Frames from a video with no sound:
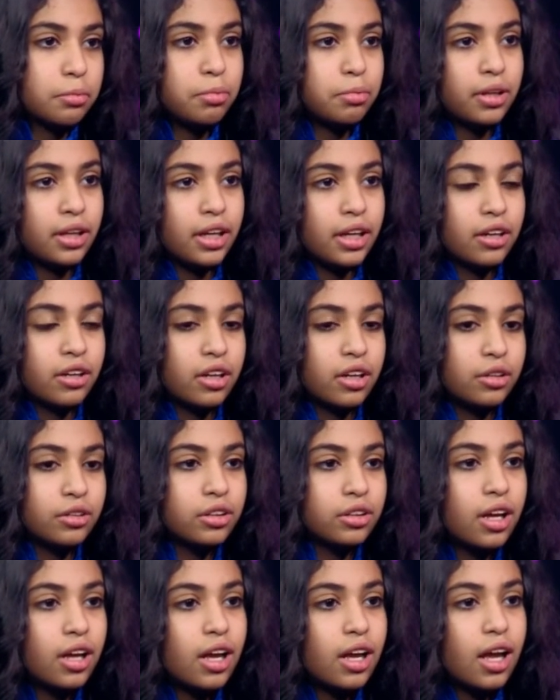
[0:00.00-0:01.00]
play around.
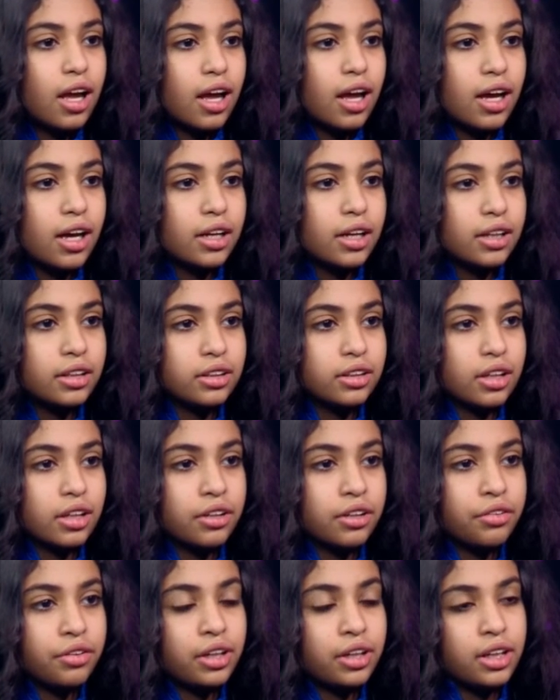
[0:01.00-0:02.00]
And I
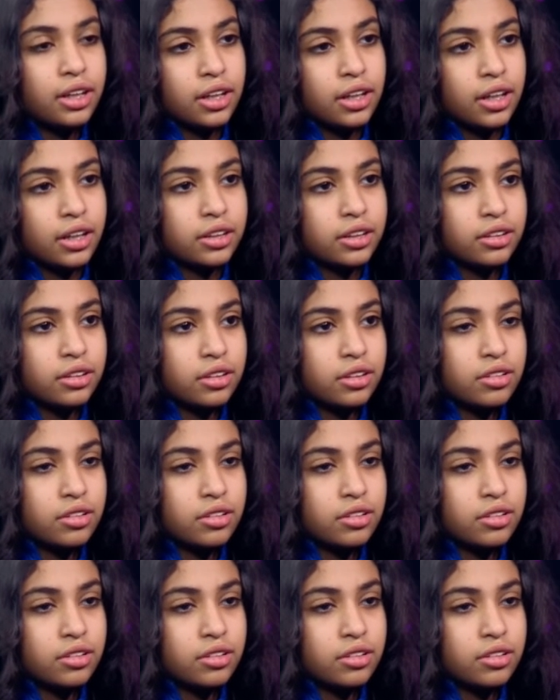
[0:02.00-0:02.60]
really liked it.